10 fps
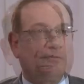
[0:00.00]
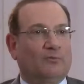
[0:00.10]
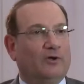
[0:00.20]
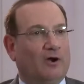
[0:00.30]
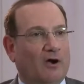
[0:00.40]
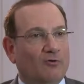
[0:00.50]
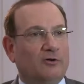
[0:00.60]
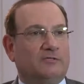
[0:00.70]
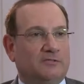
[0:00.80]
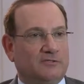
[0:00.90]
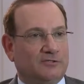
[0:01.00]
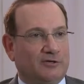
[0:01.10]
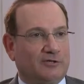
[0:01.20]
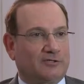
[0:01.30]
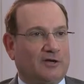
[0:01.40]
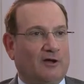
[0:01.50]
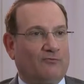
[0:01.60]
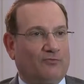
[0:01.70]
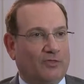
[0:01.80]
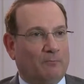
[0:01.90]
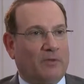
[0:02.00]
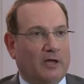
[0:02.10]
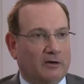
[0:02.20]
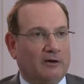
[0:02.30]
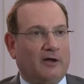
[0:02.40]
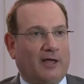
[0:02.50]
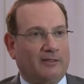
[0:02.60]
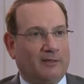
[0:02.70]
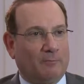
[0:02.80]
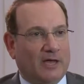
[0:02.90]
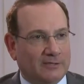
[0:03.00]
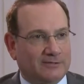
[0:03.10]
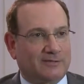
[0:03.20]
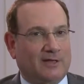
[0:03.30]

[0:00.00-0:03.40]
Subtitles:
We are always in search of the better and the best